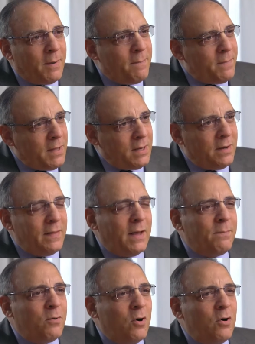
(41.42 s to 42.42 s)
by being in
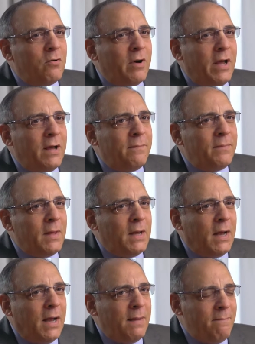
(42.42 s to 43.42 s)
that program,
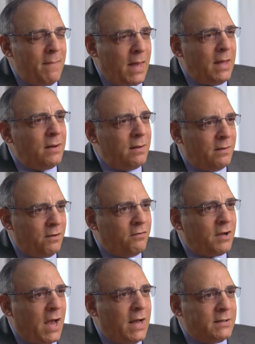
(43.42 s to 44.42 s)
I met
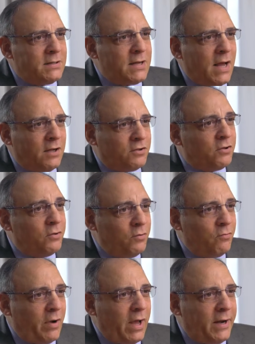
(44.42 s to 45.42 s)
this guidance counselor who
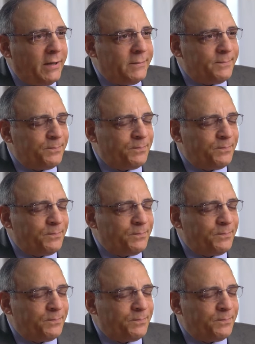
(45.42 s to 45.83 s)
ran it.